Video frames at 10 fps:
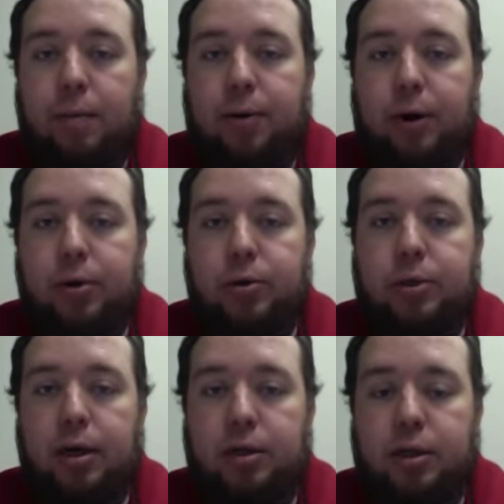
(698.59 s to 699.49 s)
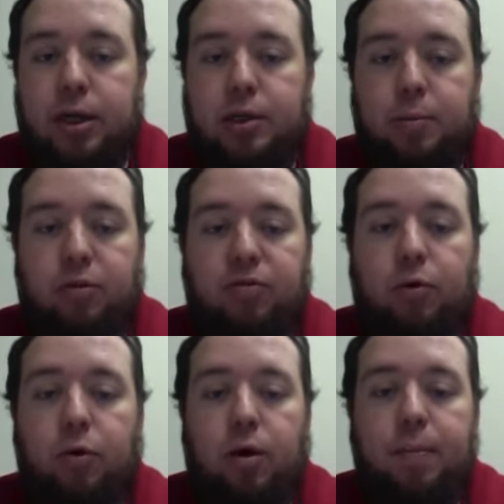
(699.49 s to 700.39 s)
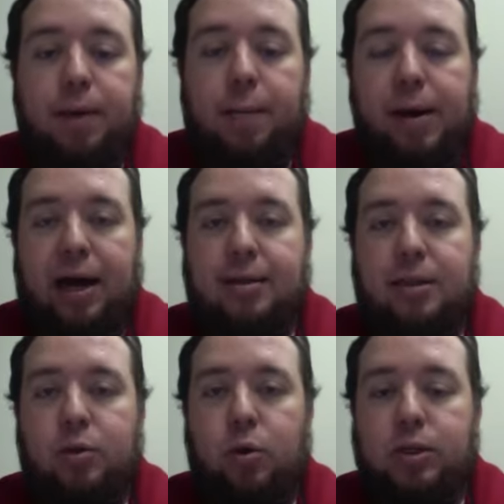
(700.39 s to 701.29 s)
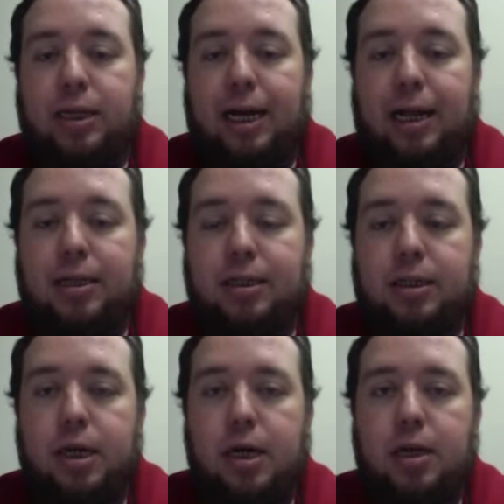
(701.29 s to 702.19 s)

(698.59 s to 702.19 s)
post, a discussion board forum about discourse analysis,